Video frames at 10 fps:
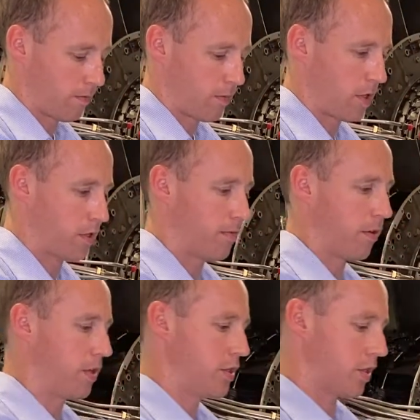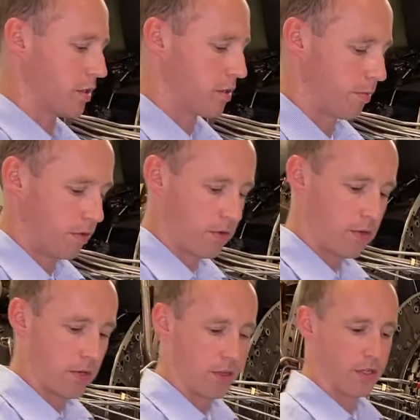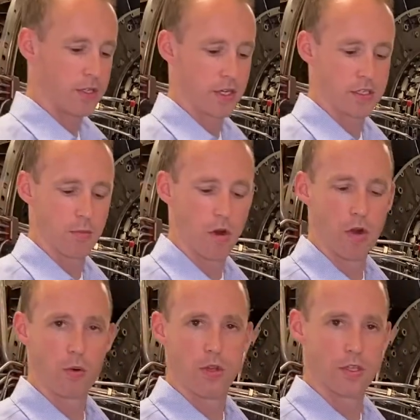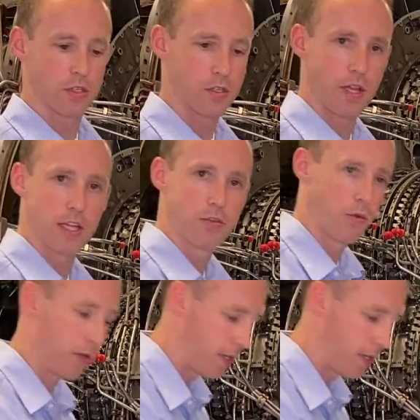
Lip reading: It's fully adjustable. And this has some hardware that just slots right